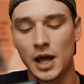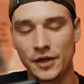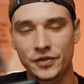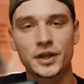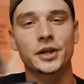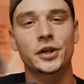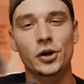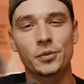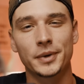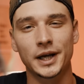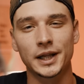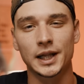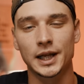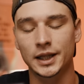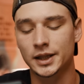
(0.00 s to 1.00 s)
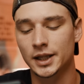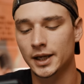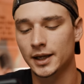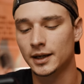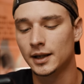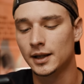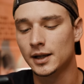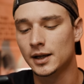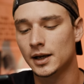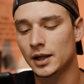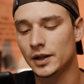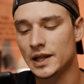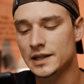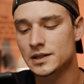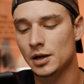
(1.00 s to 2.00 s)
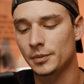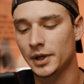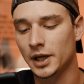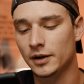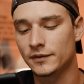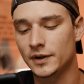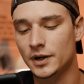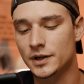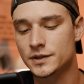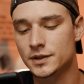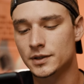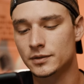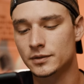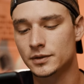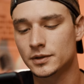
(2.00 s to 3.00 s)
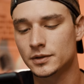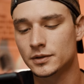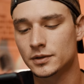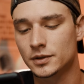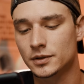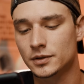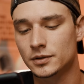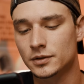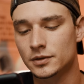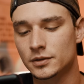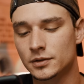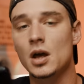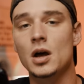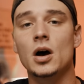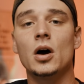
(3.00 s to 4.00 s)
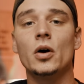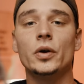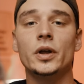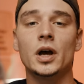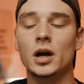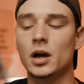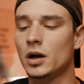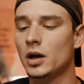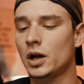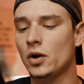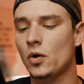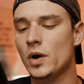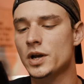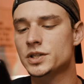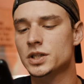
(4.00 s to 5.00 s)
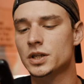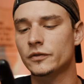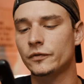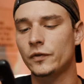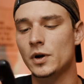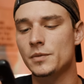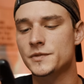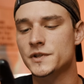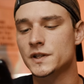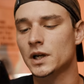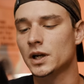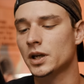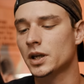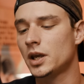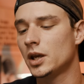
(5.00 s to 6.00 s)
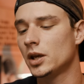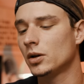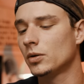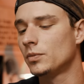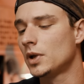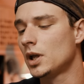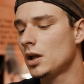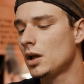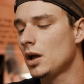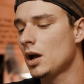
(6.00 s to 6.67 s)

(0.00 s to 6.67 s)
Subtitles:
I think y'all might like that. That's coming out very soon. Oh, a question from Sung Kim.